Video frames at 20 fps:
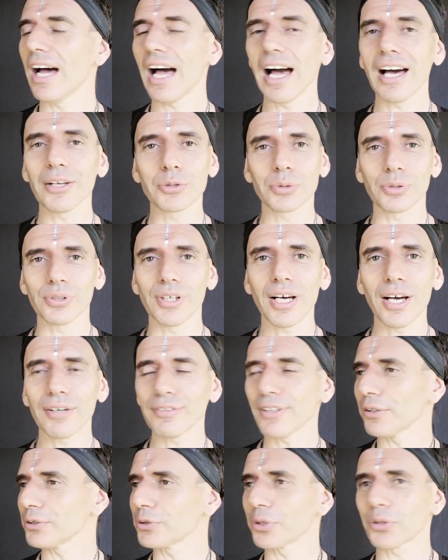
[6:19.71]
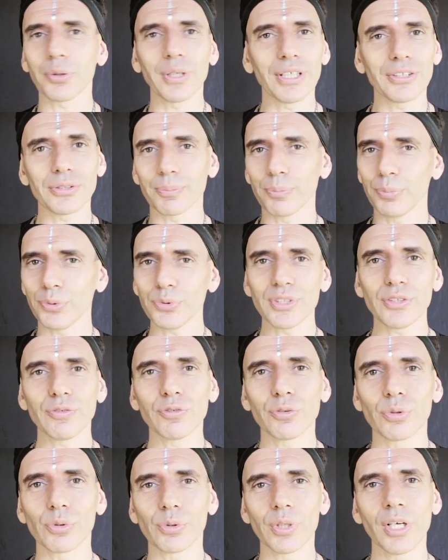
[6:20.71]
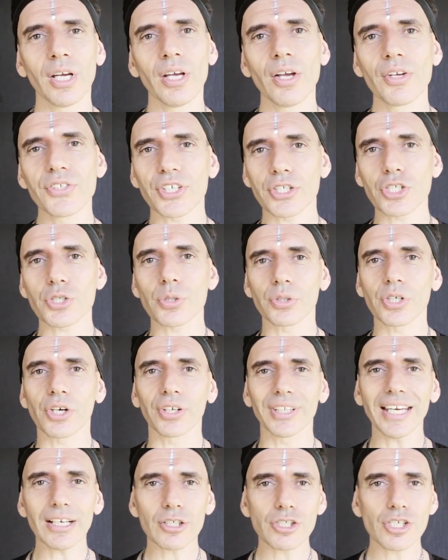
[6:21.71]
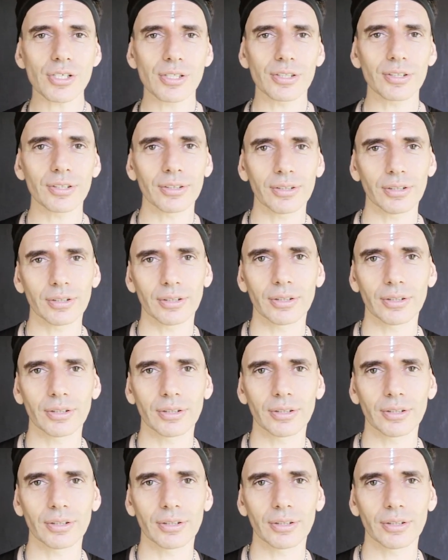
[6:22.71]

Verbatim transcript: how to love, how to create a beautiful sexual connection.